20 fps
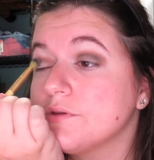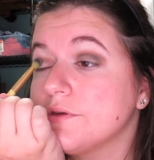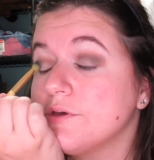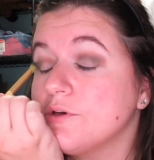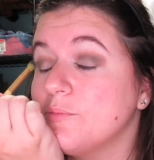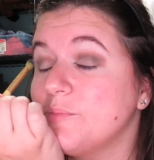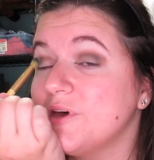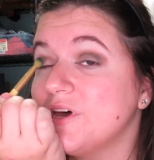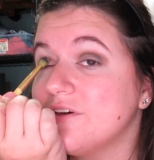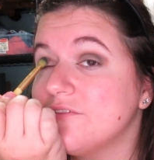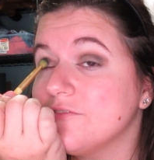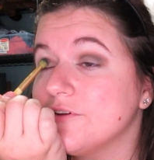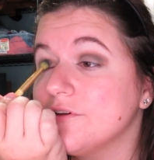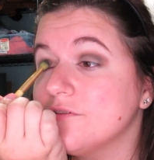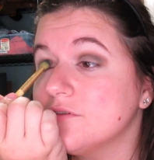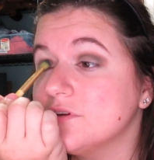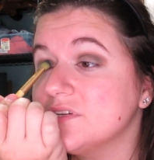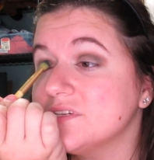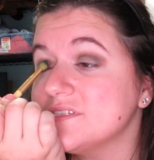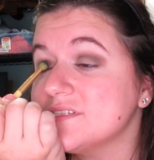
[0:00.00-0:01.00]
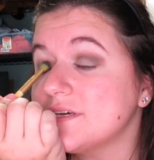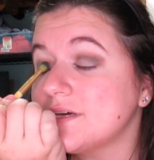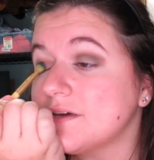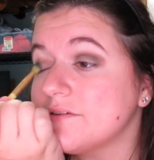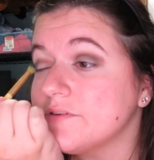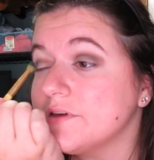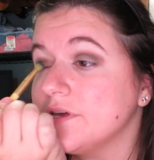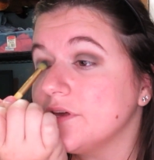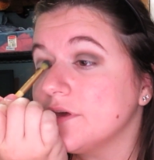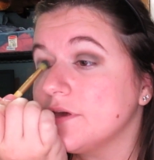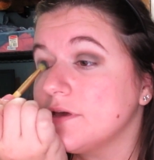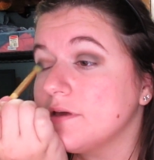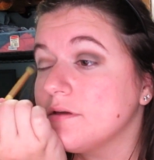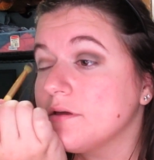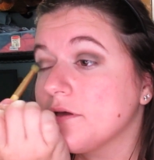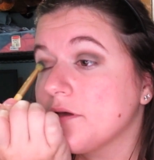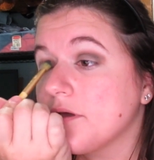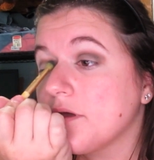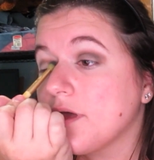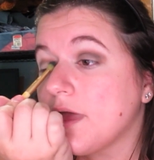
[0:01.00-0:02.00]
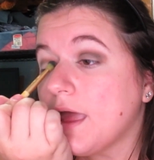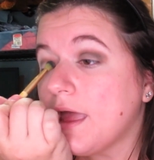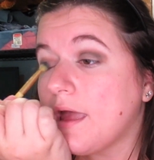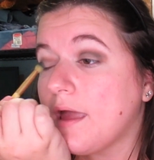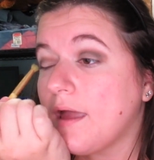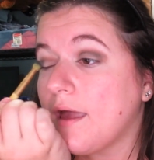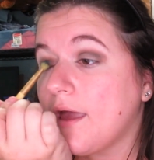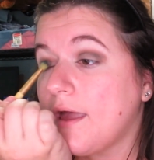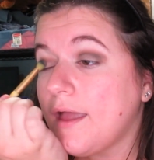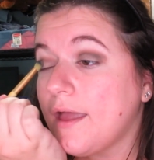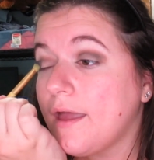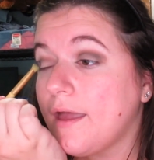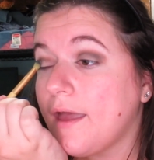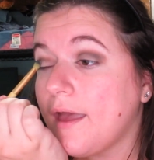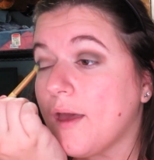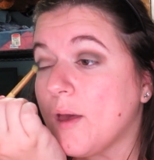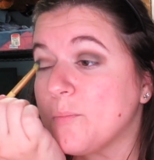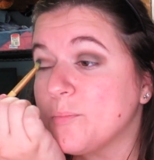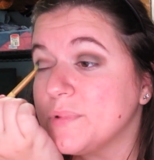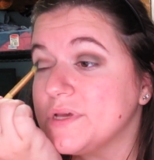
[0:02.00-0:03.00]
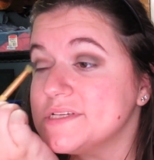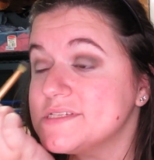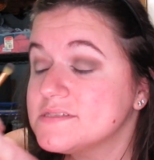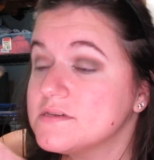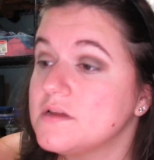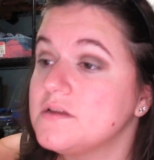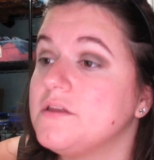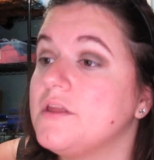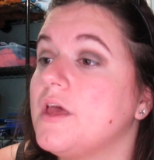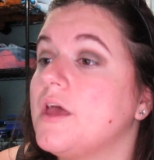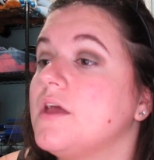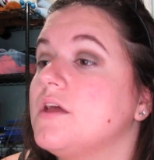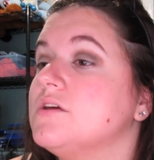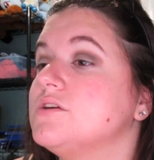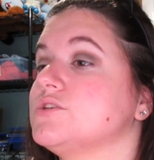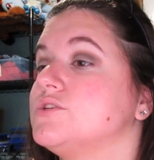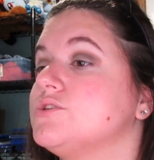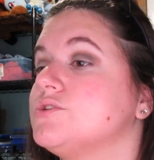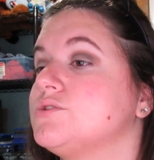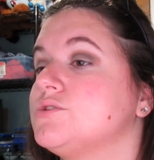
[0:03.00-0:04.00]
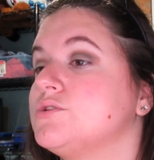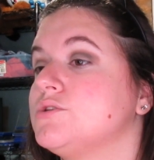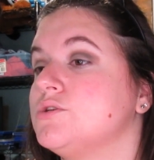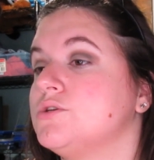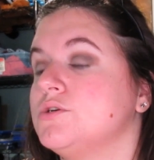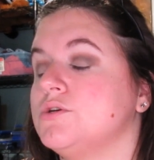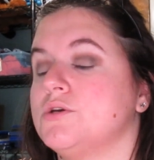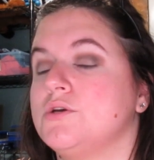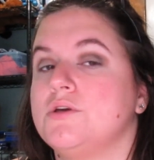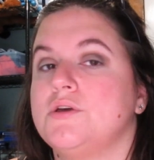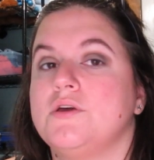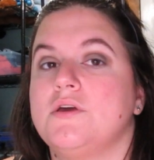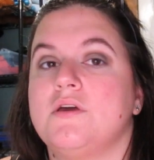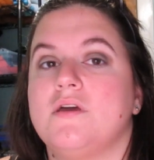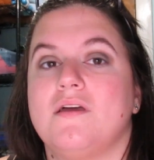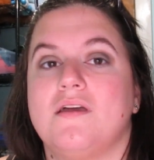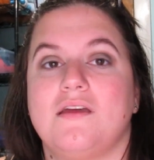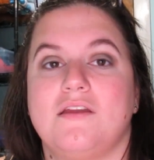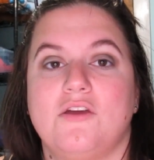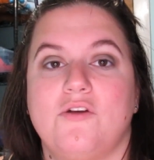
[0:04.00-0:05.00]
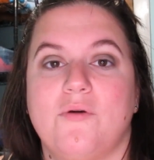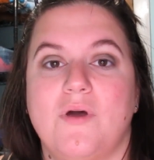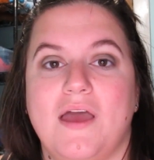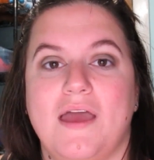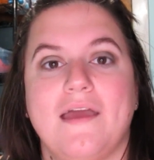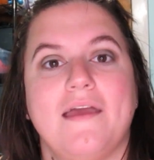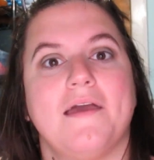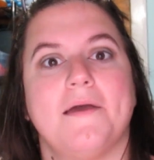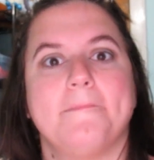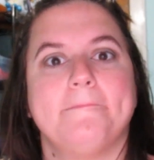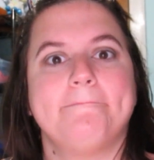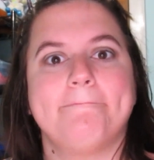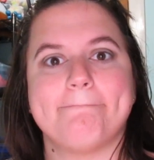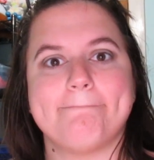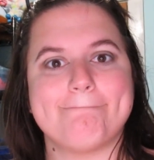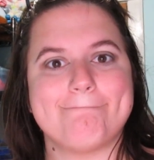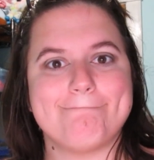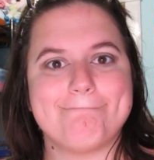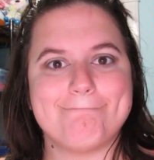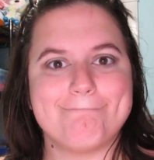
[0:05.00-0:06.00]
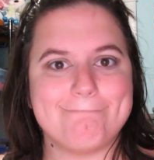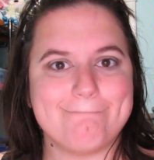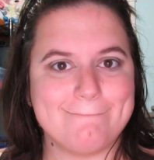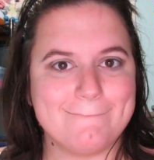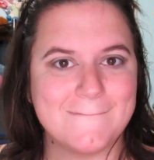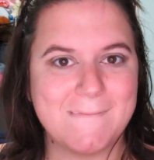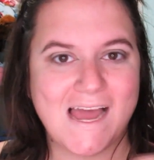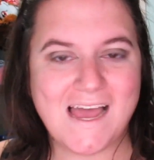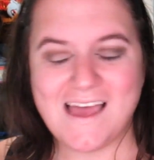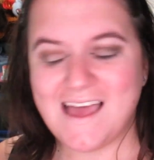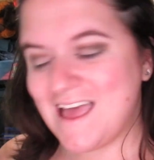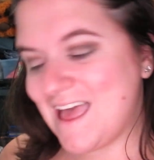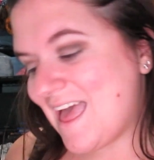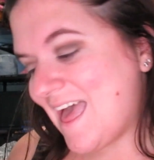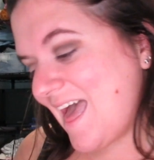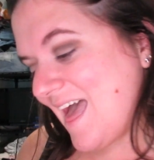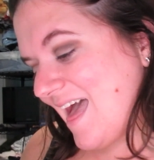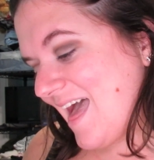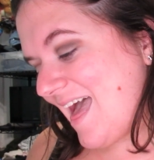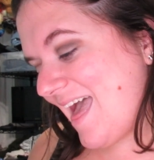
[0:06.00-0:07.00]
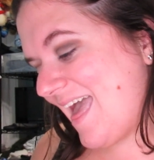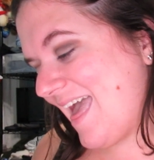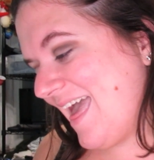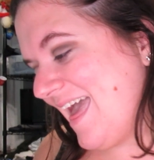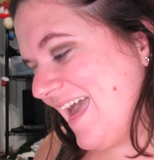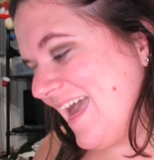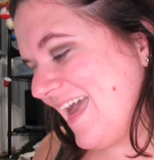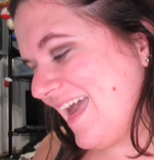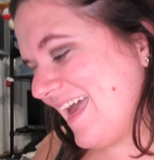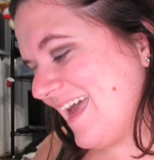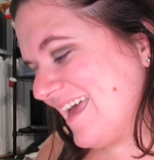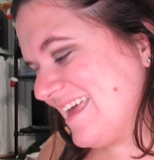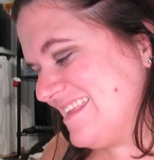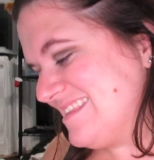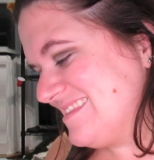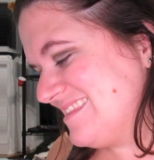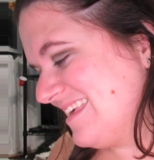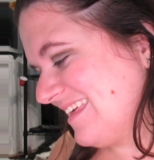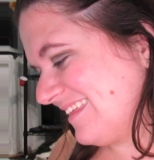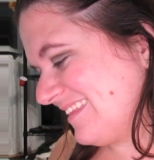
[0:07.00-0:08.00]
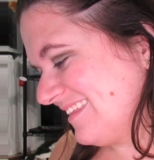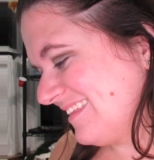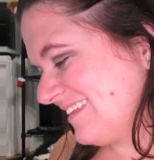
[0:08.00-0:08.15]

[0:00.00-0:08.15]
Hope everyone is having a happy Sunday. I know I am. And